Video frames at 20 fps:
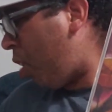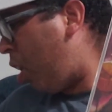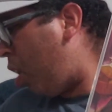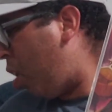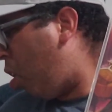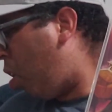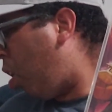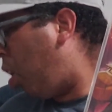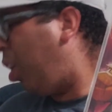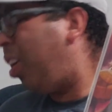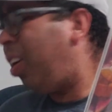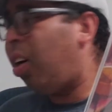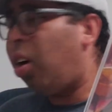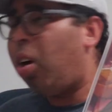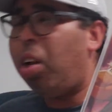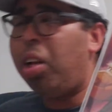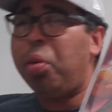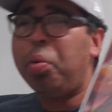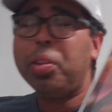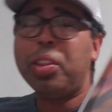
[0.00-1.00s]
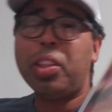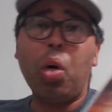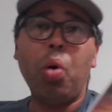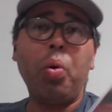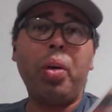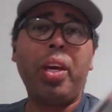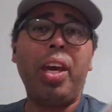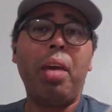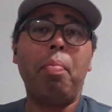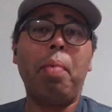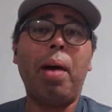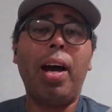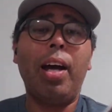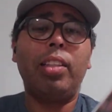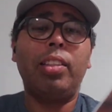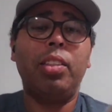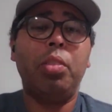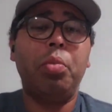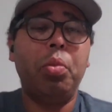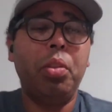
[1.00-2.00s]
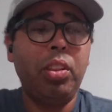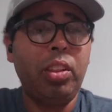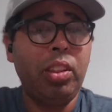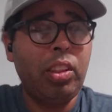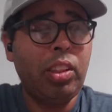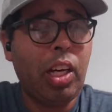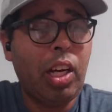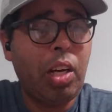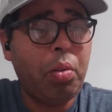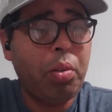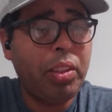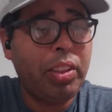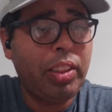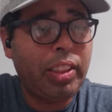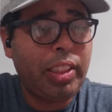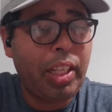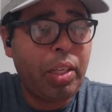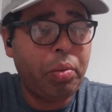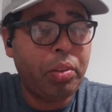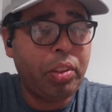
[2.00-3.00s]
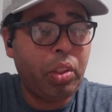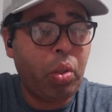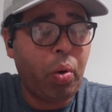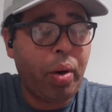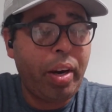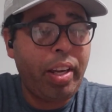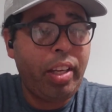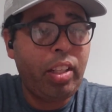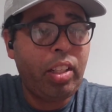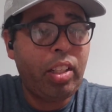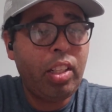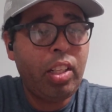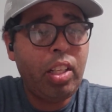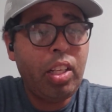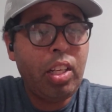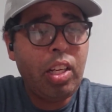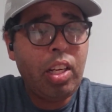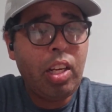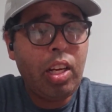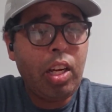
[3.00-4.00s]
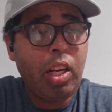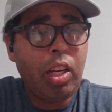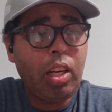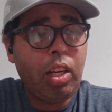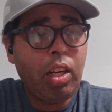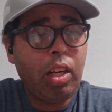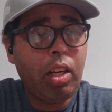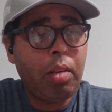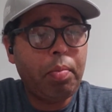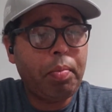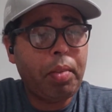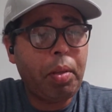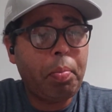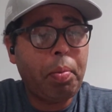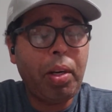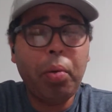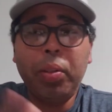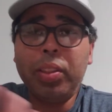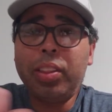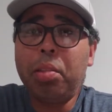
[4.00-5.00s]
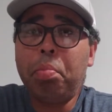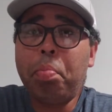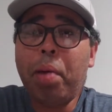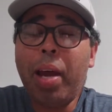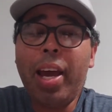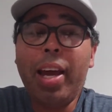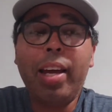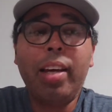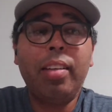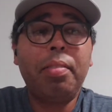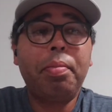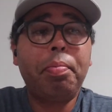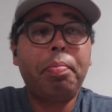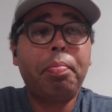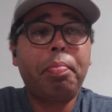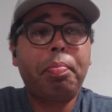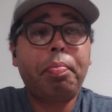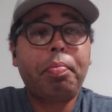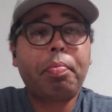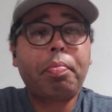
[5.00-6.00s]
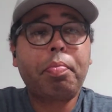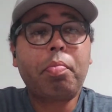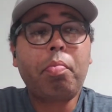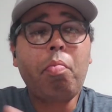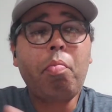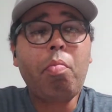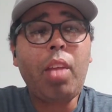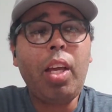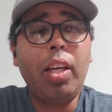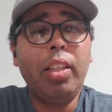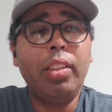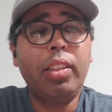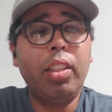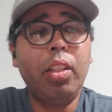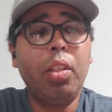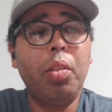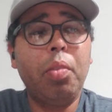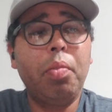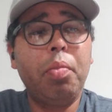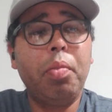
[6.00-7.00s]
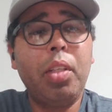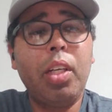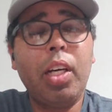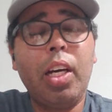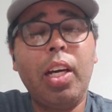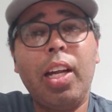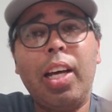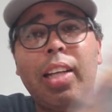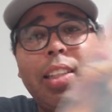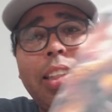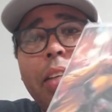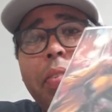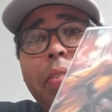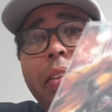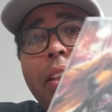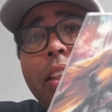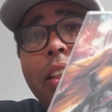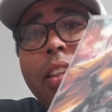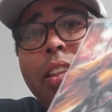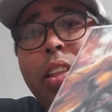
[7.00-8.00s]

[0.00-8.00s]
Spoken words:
all in all, it was okay box. I wouldn't say it was great, but it wasn't bad. So I definitely, it